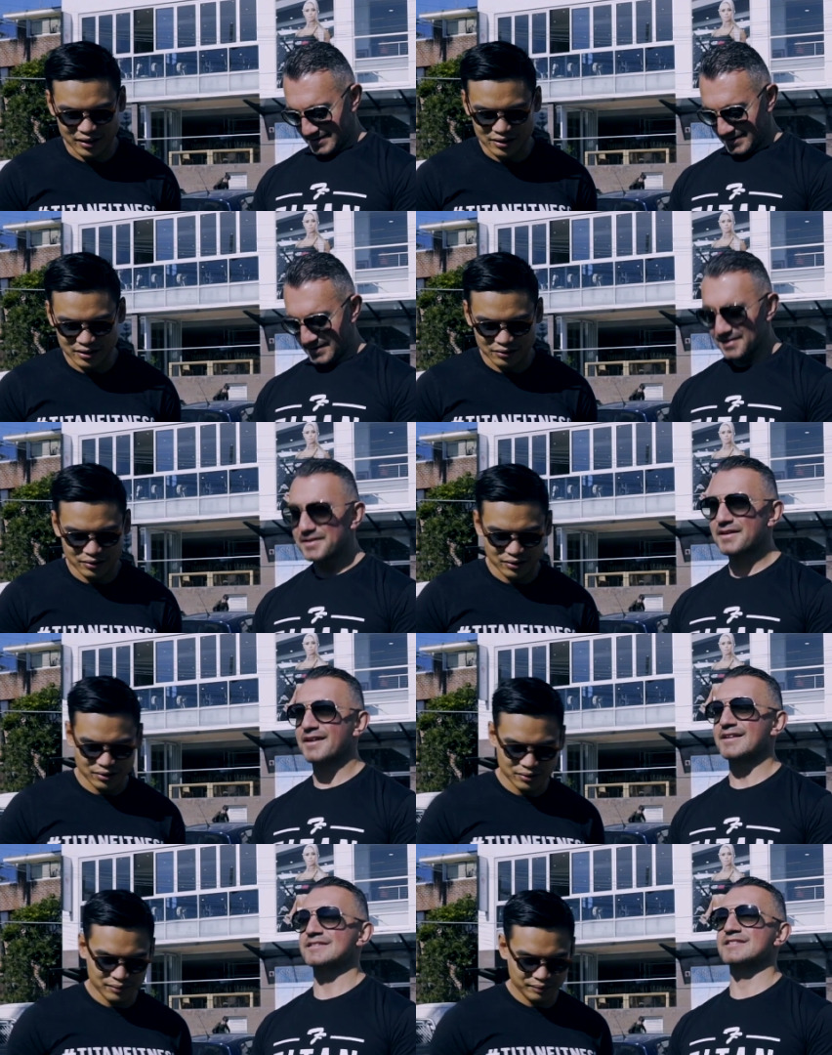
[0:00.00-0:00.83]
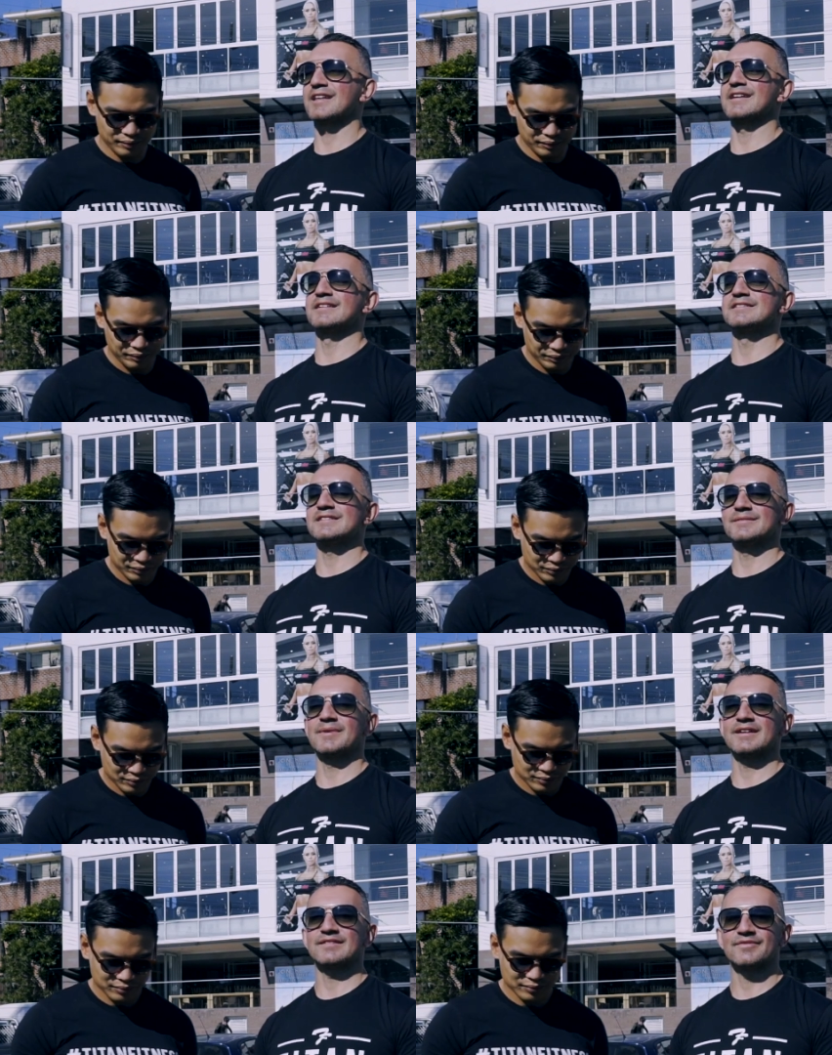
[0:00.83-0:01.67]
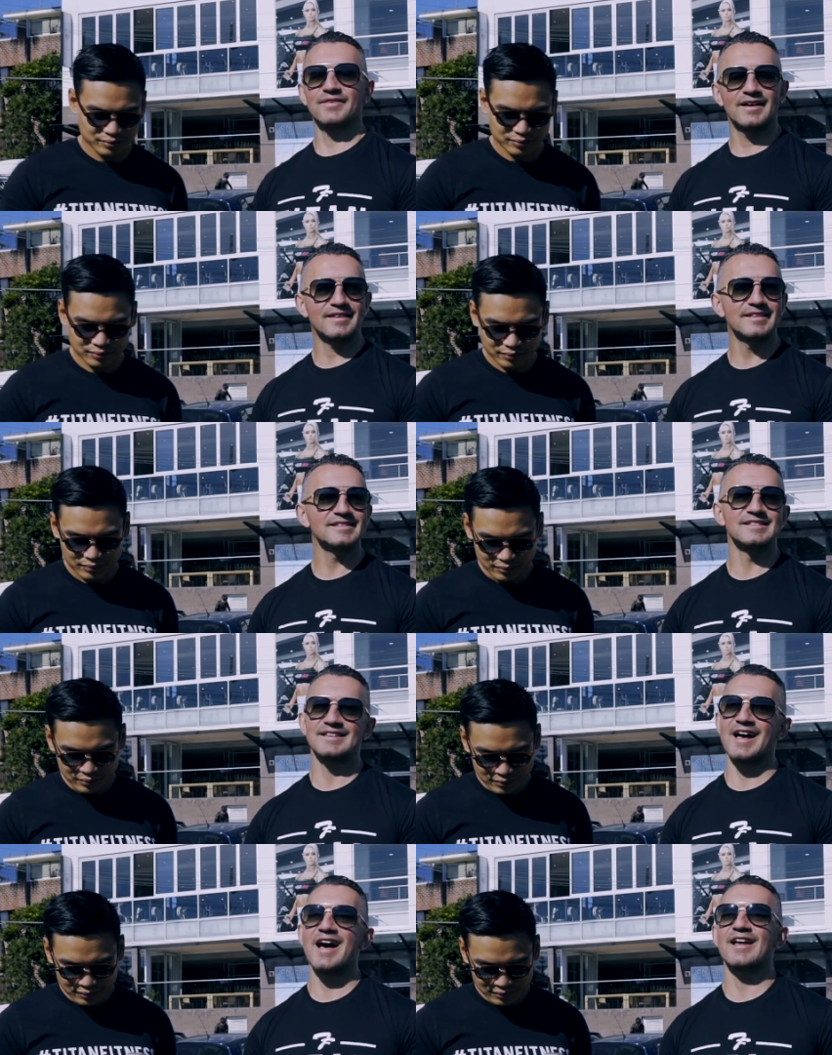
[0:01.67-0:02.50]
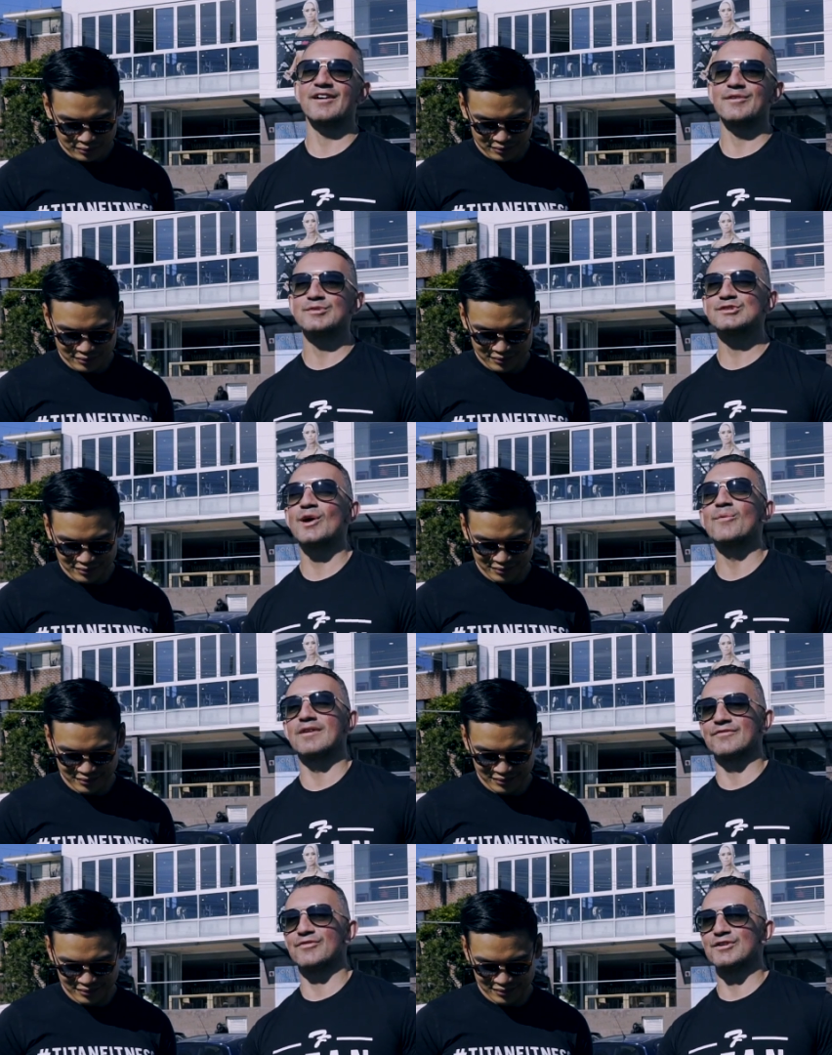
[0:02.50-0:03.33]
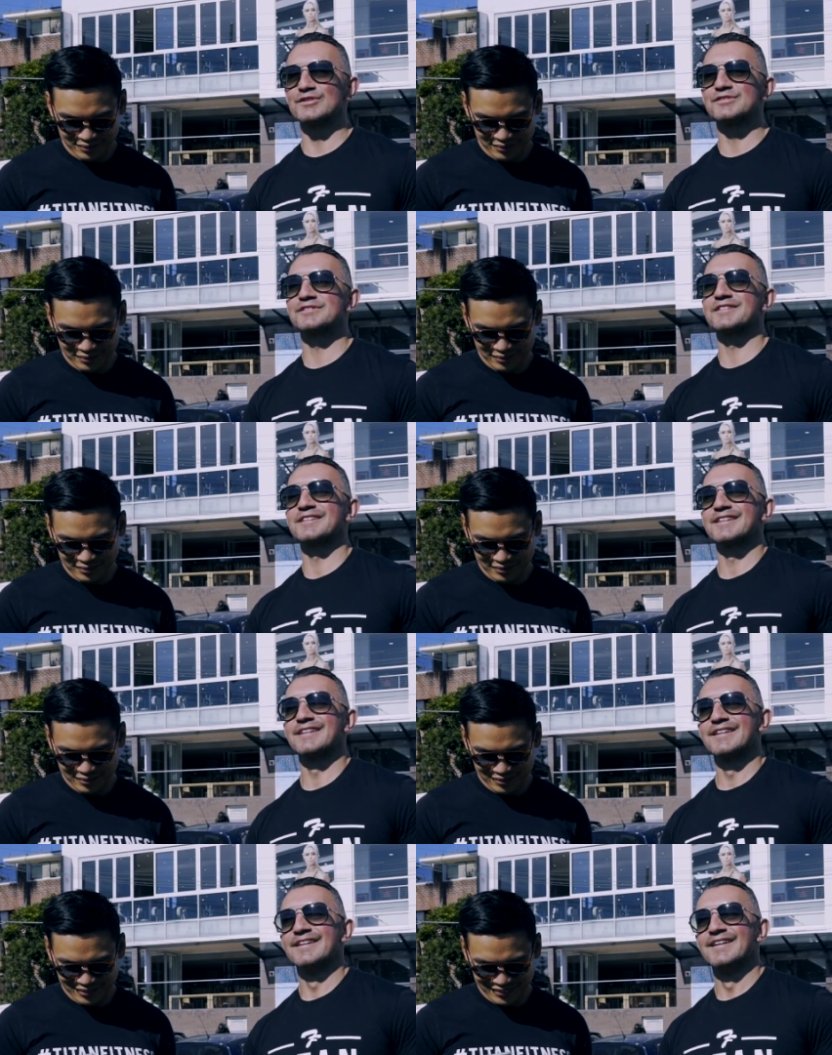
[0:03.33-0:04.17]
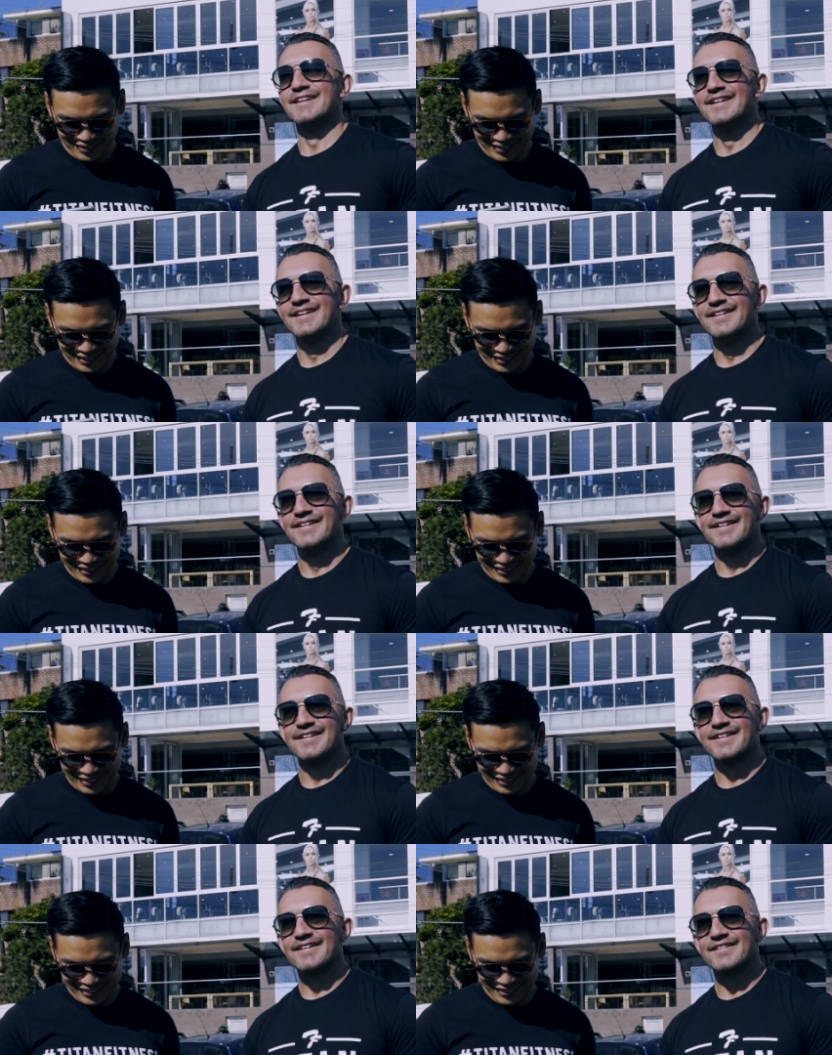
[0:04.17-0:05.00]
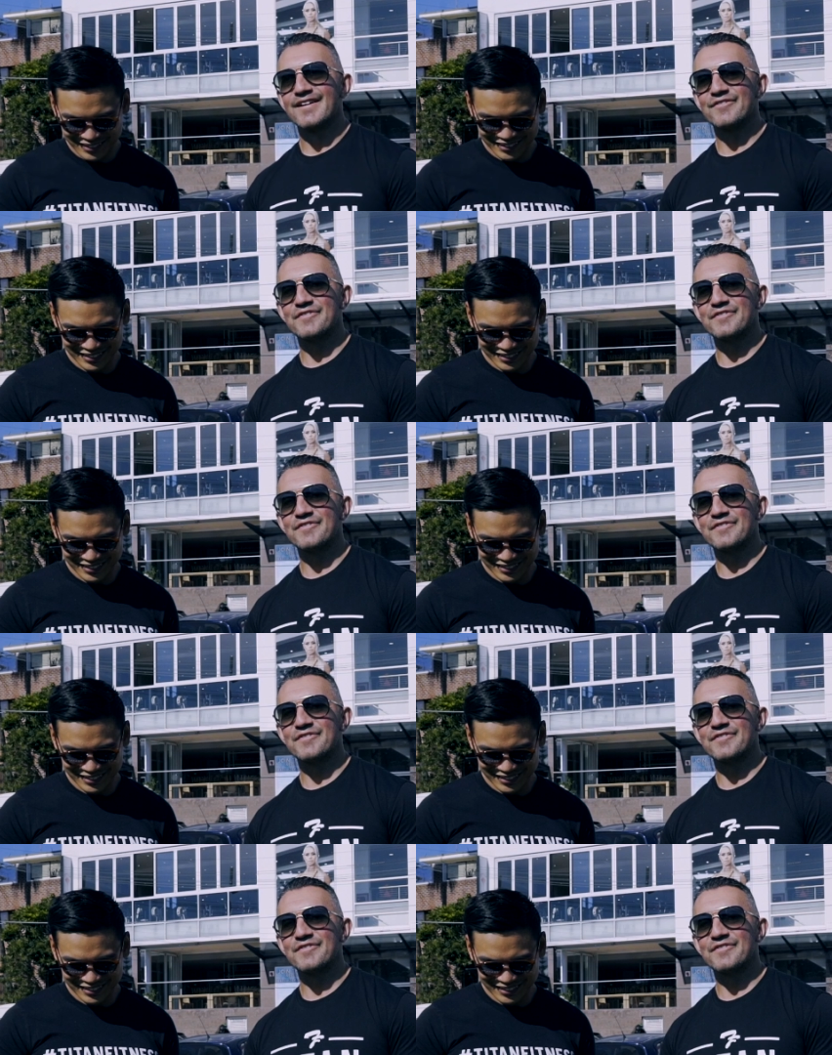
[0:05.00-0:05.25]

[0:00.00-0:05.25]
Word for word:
Speaker 1: easy with you. Yeah, start easy, mate. Fuck. This is hard. I wish I went first. I